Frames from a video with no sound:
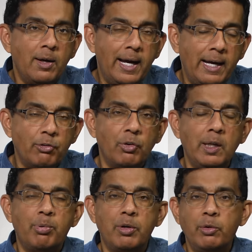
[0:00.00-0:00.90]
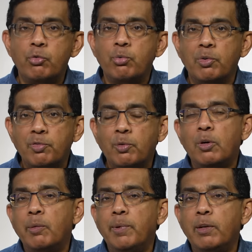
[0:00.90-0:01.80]
to actually produce
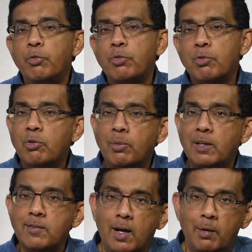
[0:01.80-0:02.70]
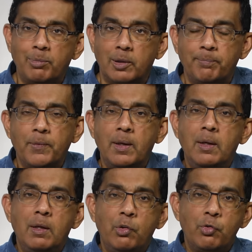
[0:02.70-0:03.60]
reform is through example.
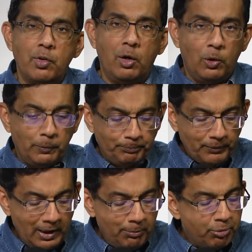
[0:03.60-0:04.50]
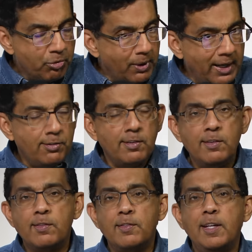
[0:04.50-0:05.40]
So he
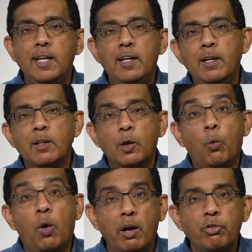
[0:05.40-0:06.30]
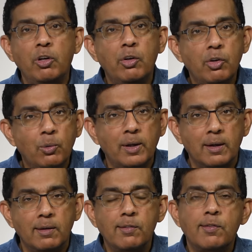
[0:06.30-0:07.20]
praises the
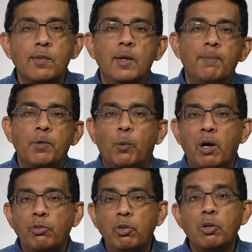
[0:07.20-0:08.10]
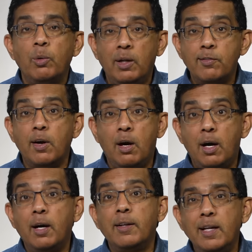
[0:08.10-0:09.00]
Washingtonians. The Washingtonians
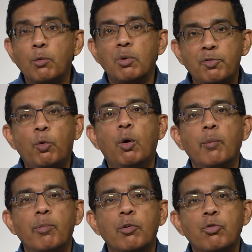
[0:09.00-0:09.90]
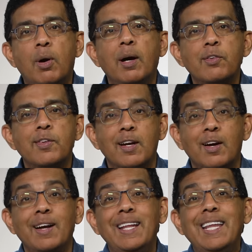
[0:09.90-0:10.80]
are the reformed drunks that
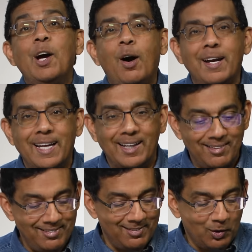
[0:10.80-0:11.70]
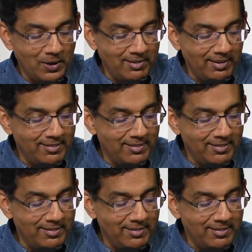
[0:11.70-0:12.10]
are in the audience. So what does he